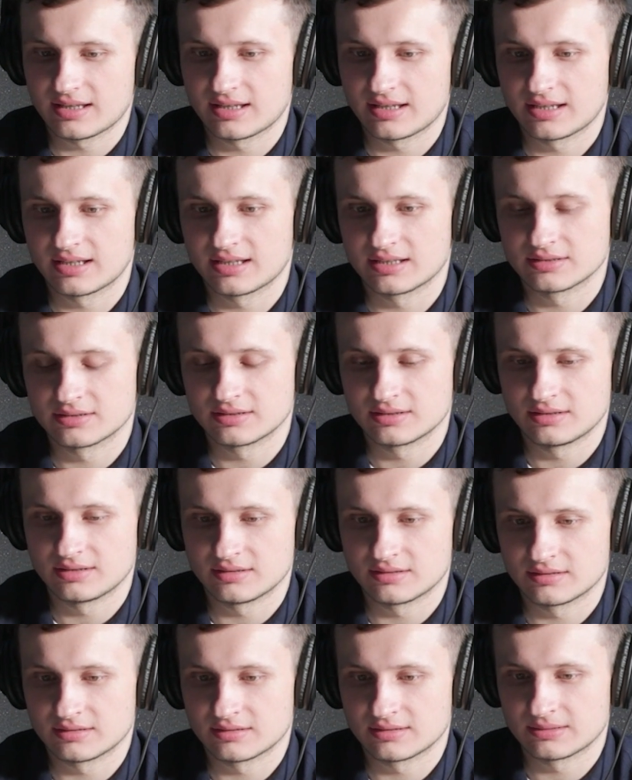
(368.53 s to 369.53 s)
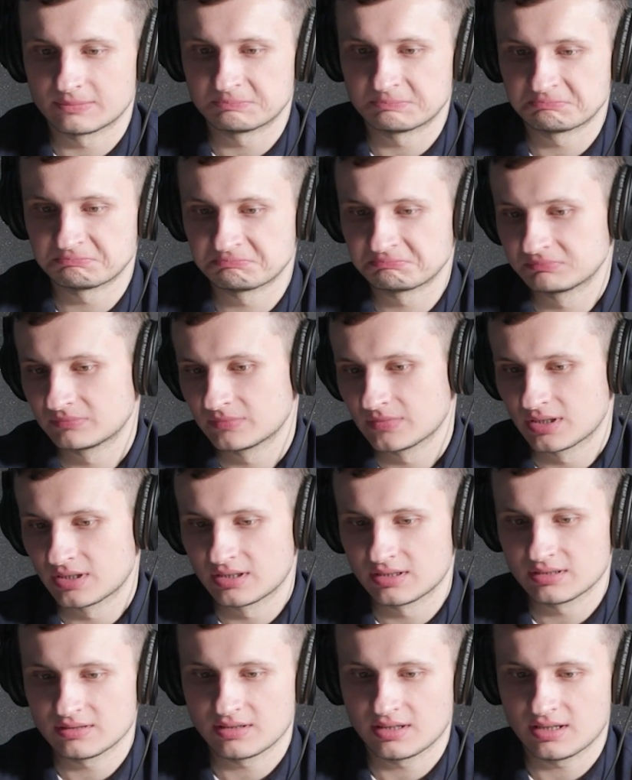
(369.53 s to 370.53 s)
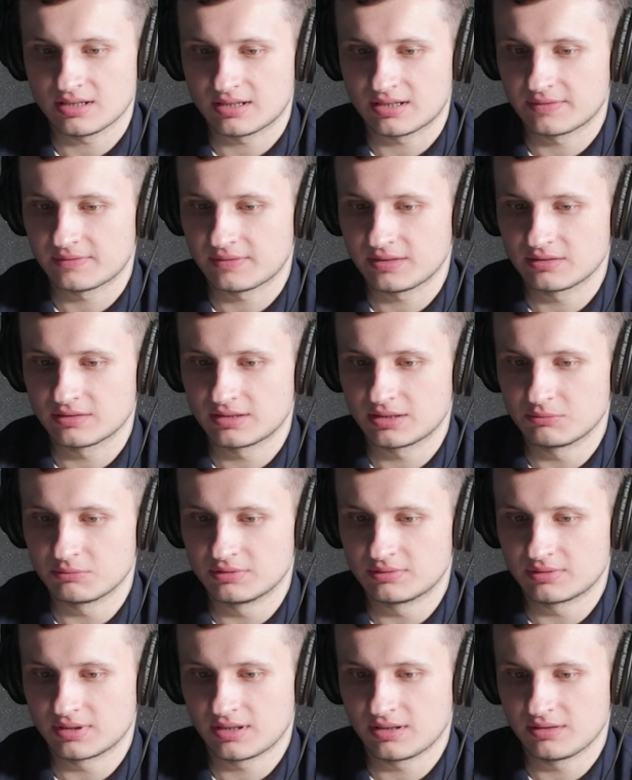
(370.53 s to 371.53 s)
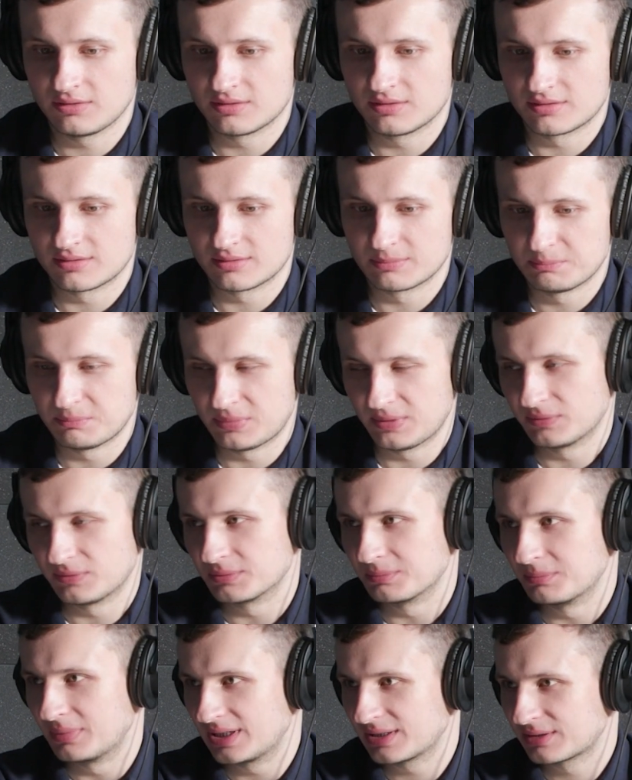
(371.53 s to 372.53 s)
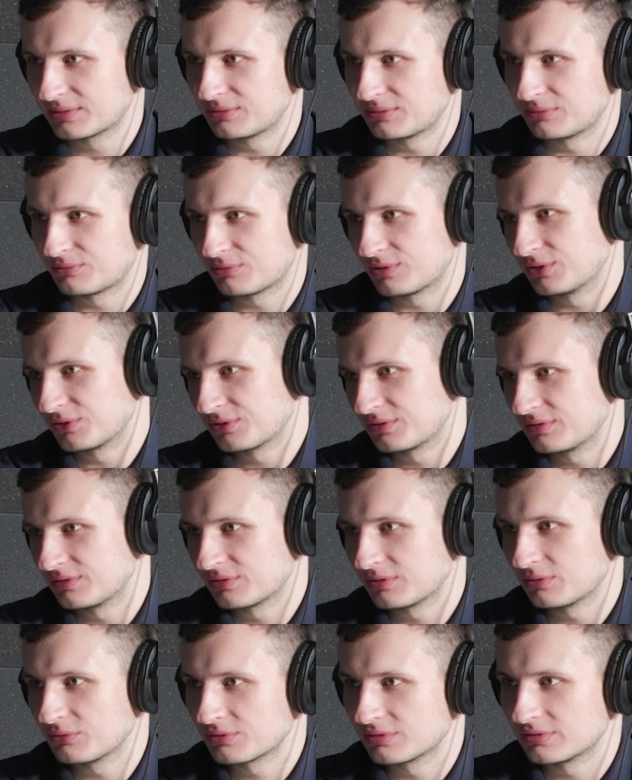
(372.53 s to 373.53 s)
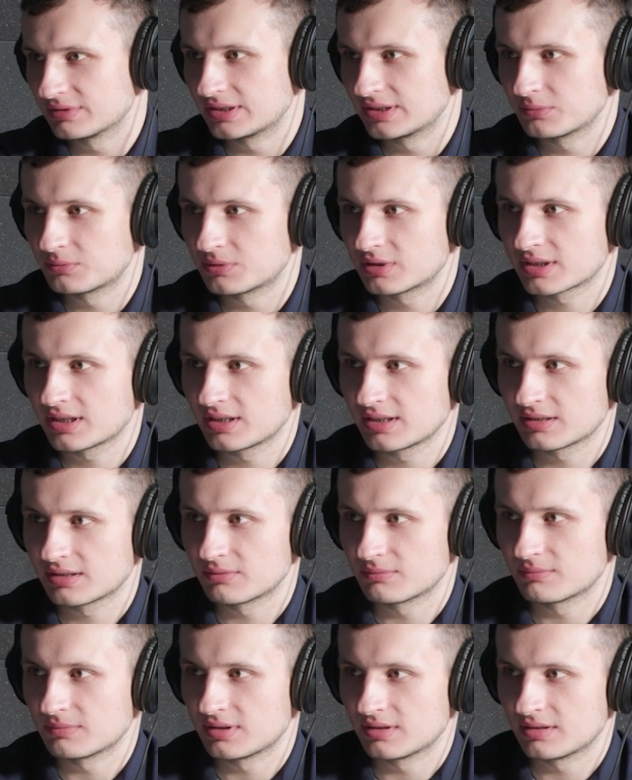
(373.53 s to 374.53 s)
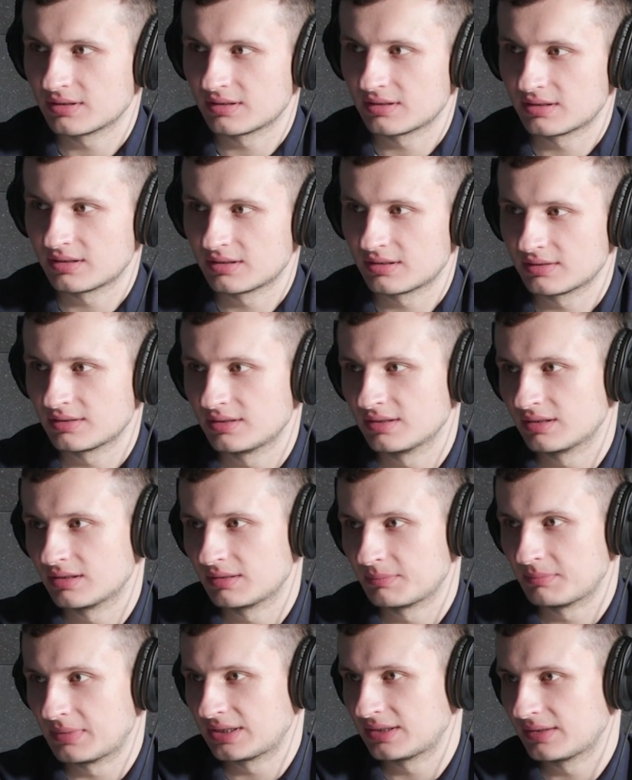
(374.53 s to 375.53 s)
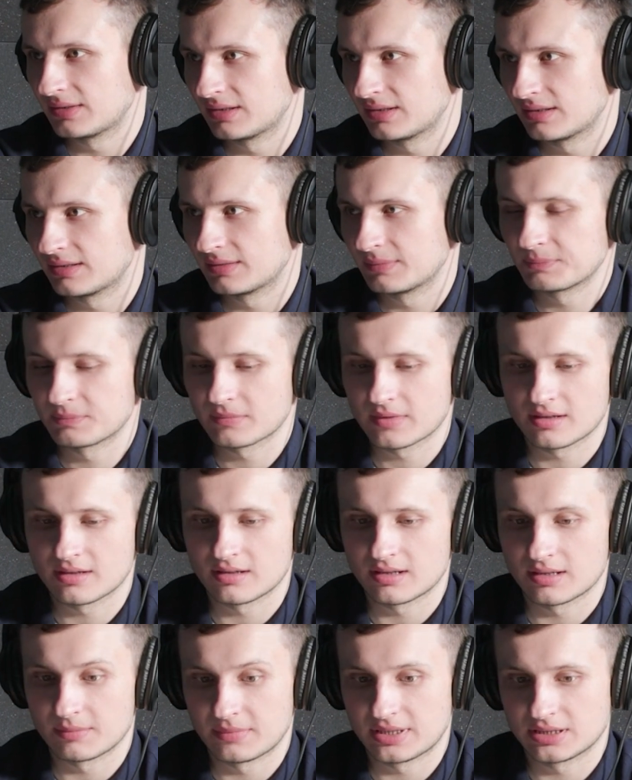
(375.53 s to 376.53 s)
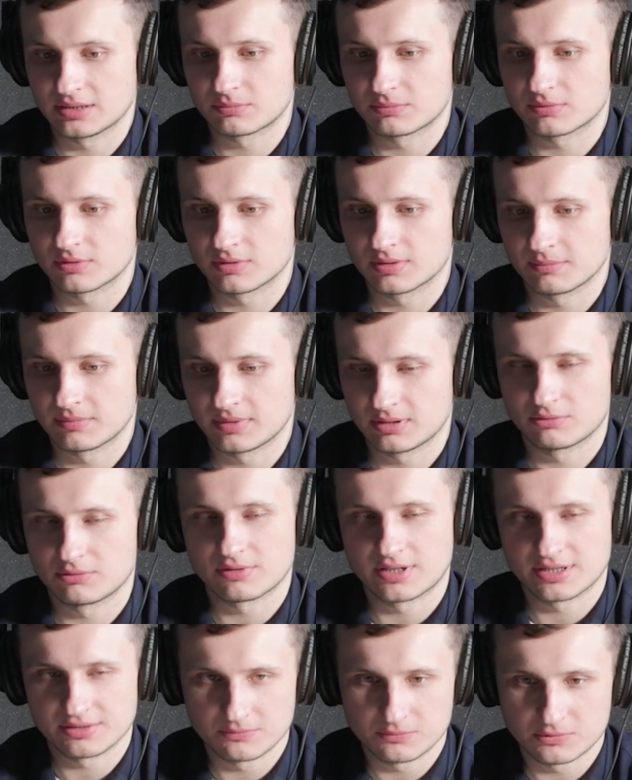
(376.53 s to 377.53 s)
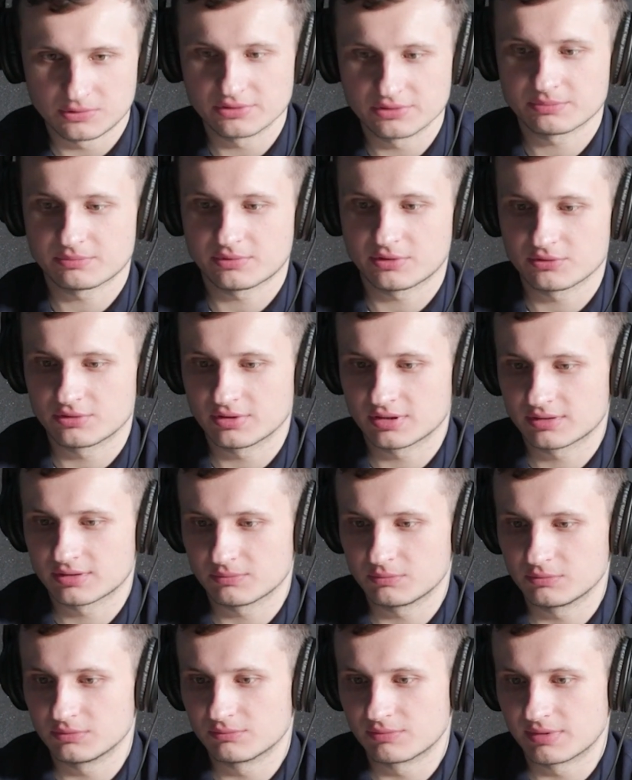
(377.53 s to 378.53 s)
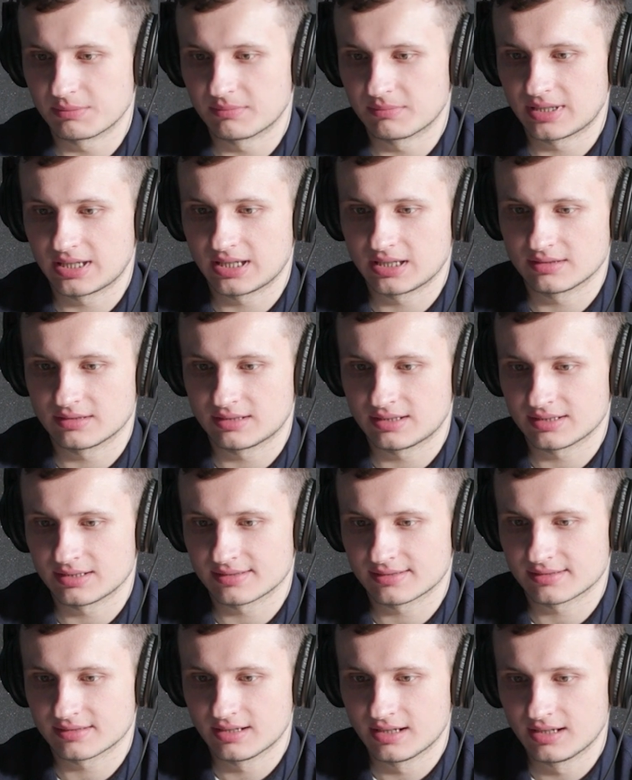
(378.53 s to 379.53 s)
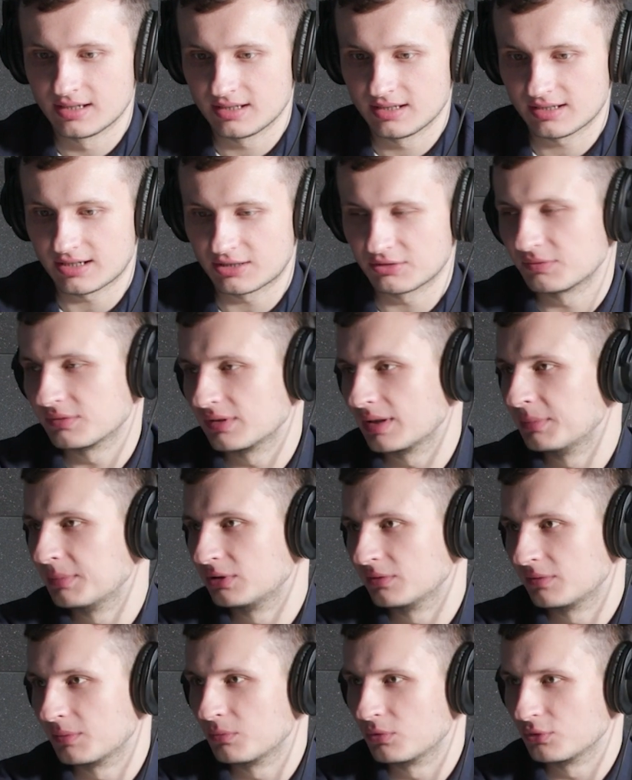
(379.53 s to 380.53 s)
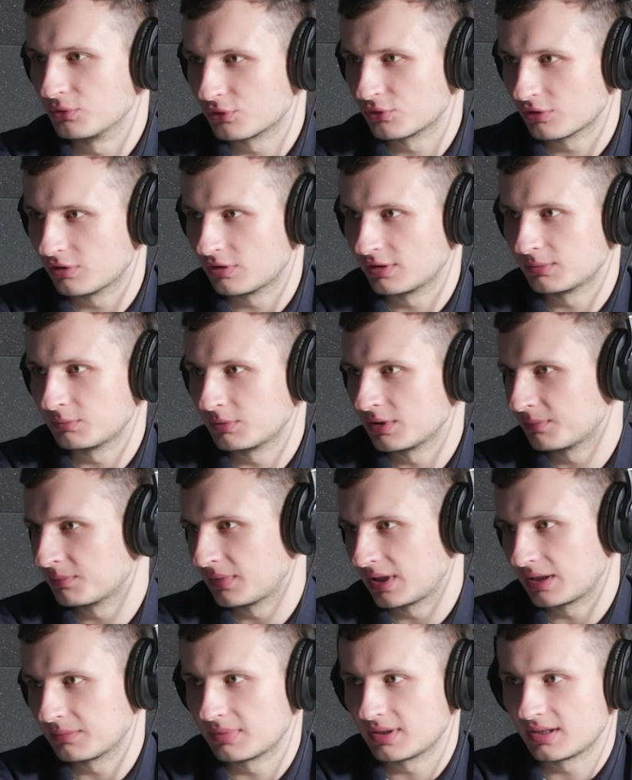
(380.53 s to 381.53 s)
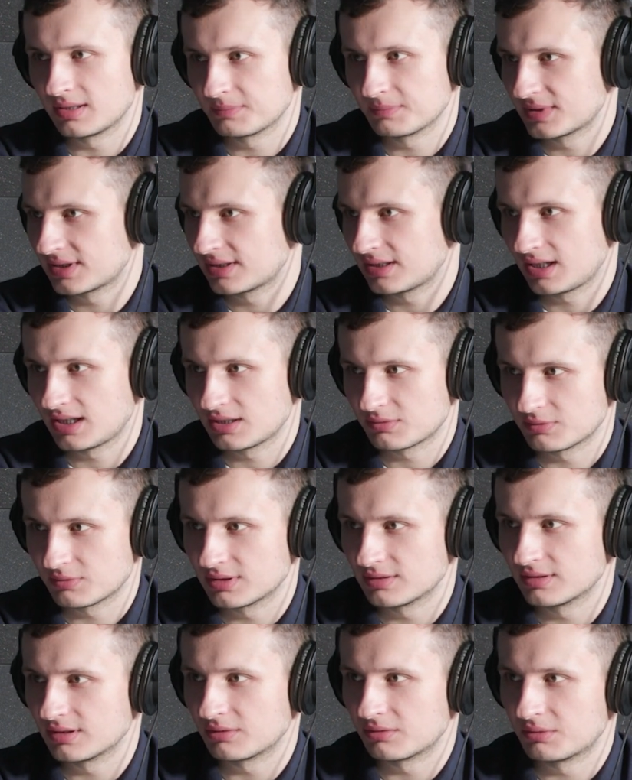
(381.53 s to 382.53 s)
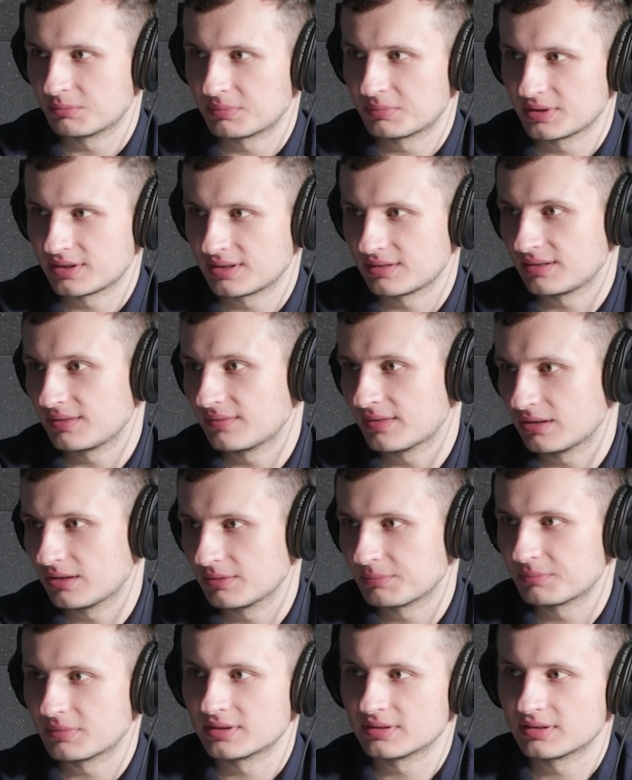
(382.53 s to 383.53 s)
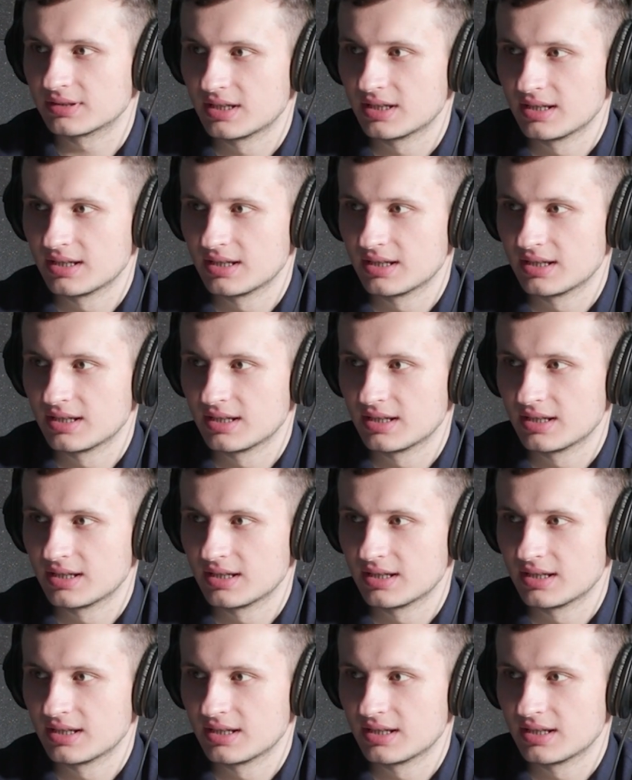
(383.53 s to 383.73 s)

And yeah, I think they would either pivot back to traditional social networking, and the Meta, Meta Horizon Worlds projects would remain as kind of a bit of a moonshot, which maybe stays within the company in development,